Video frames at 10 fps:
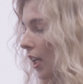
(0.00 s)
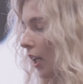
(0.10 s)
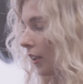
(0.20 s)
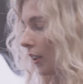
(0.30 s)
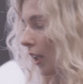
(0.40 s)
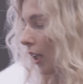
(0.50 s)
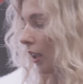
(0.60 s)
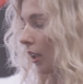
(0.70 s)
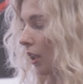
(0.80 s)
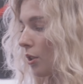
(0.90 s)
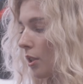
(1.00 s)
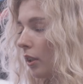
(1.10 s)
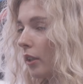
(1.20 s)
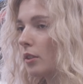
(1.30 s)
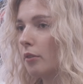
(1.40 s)
and then each
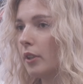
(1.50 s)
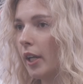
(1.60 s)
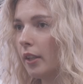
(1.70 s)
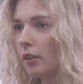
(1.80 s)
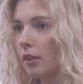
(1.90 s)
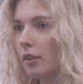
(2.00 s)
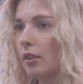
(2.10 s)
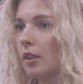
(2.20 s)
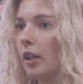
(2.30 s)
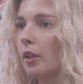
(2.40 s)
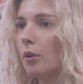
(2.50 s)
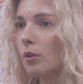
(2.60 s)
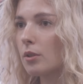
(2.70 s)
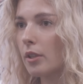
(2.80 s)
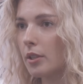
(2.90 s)
index of the hand, I could
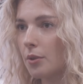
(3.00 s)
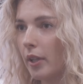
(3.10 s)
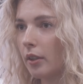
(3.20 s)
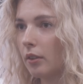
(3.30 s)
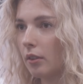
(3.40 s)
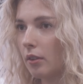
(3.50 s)
also extract